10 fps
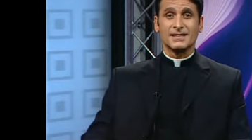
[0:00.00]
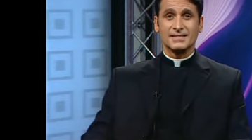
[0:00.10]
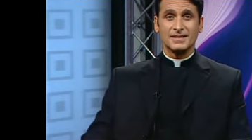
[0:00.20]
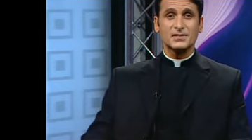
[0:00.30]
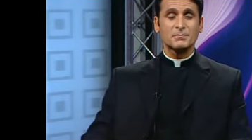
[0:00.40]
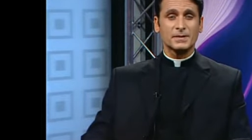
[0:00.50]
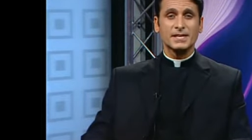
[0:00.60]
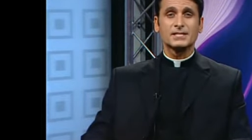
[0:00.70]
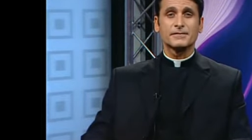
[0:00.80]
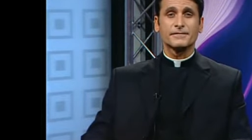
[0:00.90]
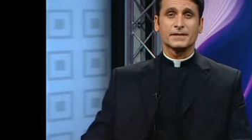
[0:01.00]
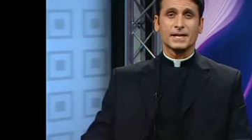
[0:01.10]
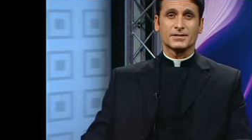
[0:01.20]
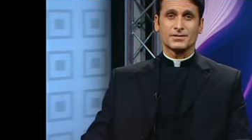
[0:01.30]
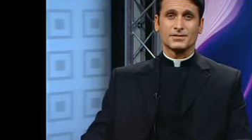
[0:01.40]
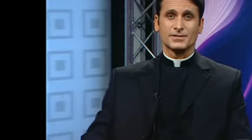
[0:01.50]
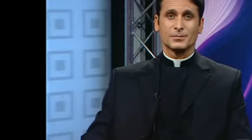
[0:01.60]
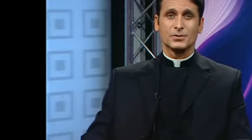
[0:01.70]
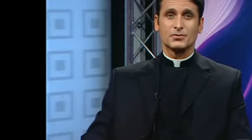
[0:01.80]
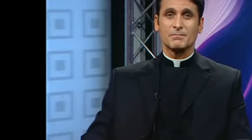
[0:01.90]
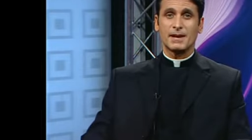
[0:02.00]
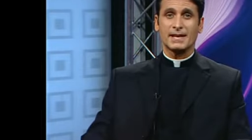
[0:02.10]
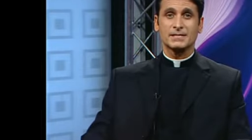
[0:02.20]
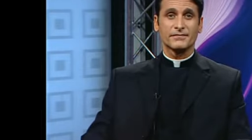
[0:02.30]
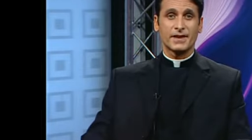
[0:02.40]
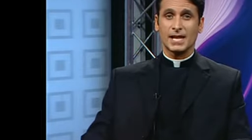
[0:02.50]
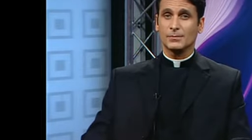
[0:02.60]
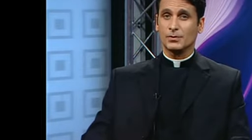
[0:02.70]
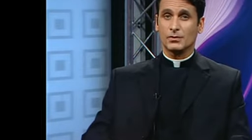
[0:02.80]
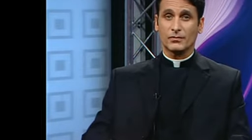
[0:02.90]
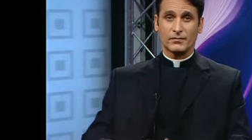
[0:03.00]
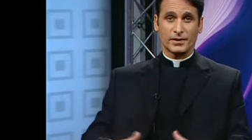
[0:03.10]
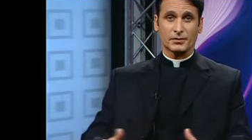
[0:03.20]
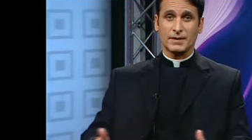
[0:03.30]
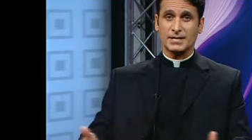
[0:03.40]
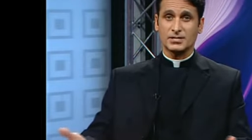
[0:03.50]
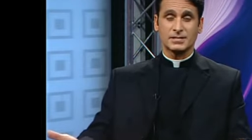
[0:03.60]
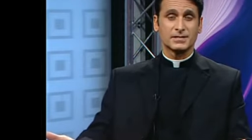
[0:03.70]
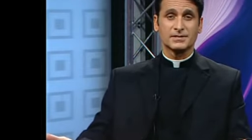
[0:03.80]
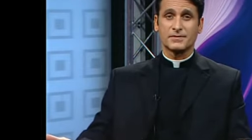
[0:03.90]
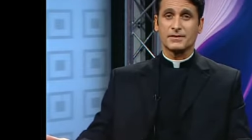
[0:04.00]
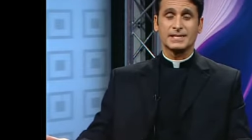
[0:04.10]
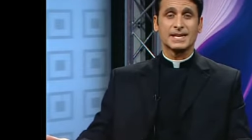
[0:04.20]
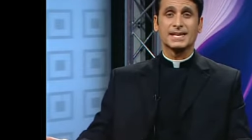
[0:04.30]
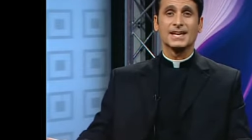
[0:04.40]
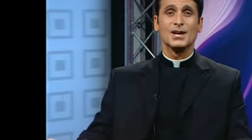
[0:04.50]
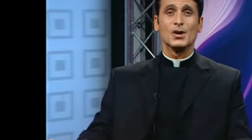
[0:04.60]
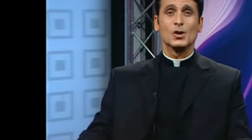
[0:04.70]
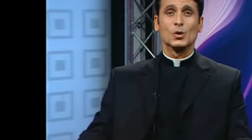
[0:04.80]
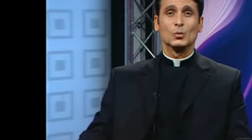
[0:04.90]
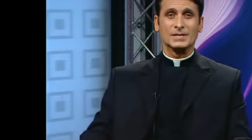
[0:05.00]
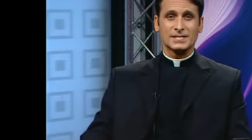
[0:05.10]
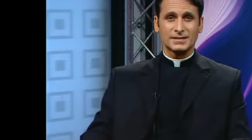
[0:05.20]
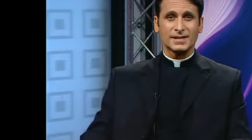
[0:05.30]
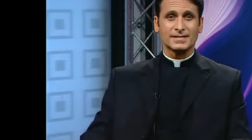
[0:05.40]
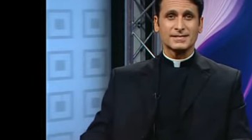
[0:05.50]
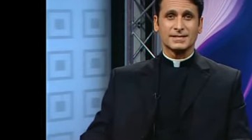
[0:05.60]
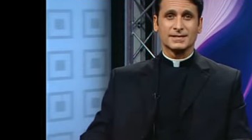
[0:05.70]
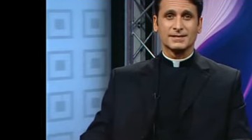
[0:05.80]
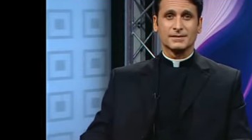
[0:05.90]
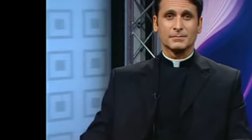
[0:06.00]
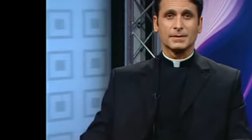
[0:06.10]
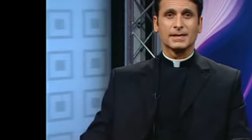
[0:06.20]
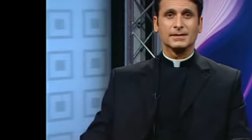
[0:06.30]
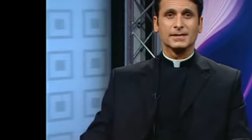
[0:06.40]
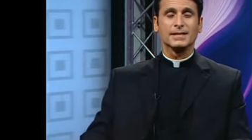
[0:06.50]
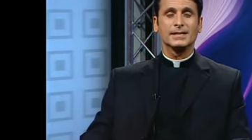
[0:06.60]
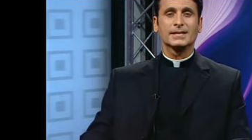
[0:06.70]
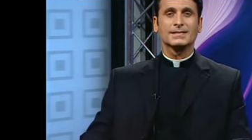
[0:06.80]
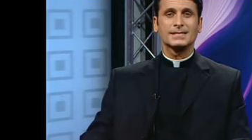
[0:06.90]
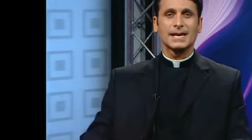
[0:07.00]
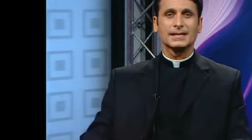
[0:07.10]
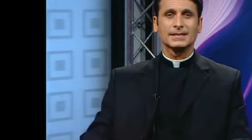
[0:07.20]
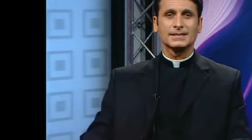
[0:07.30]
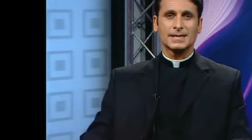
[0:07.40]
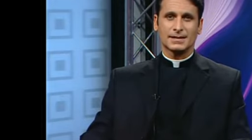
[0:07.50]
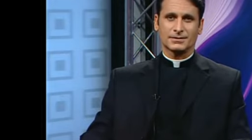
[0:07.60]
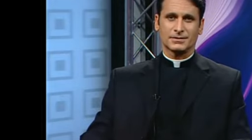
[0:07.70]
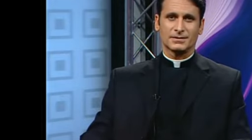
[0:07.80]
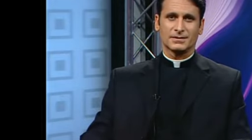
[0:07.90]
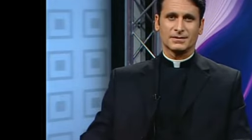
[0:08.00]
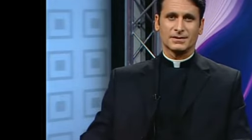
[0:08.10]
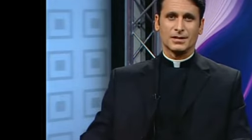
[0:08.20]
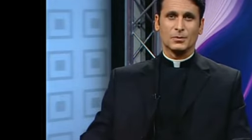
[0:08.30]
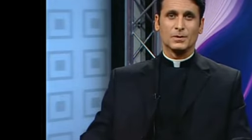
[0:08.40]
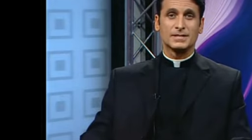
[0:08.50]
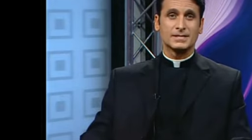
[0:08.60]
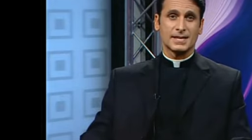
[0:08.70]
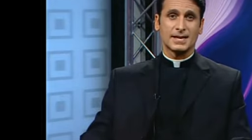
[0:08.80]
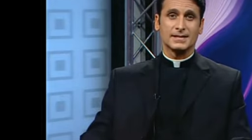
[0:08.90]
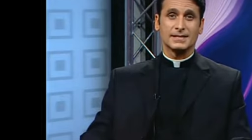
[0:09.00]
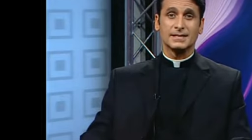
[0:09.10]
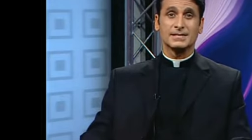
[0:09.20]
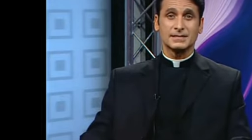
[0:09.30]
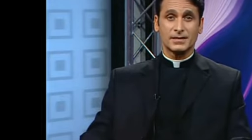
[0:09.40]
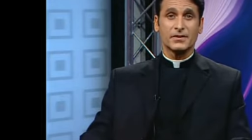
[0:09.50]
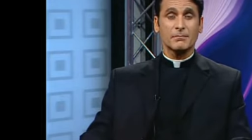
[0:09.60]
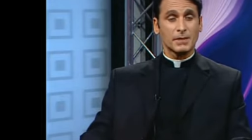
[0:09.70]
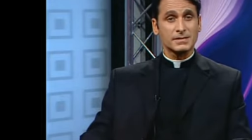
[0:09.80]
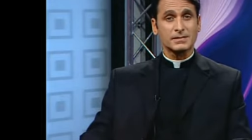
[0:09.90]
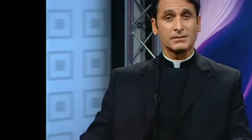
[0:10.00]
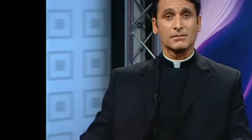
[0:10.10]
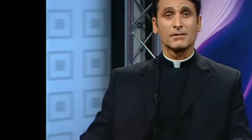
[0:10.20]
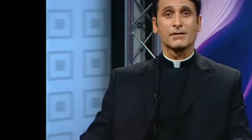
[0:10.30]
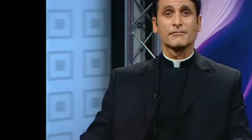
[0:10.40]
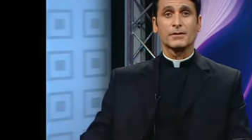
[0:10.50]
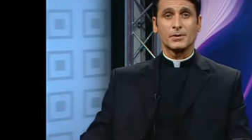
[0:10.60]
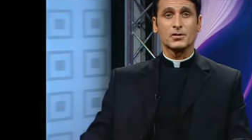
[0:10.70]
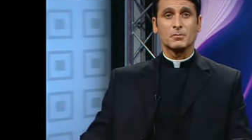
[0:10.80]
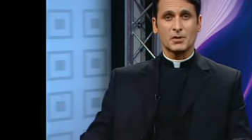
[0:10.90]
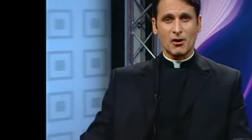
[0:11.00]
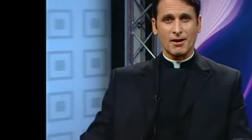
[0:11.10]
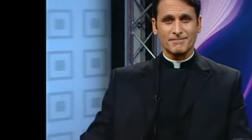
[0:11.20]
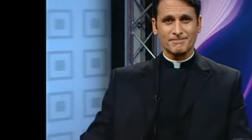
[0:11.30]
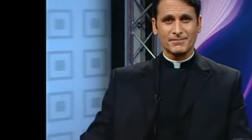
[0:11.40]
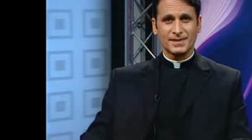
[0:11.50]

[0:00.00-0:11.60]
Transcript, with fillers: this piece of flesh, which remains available for veneration to this very day, was tested by a leading Italian doctor, which said it is living muscle from a human heart.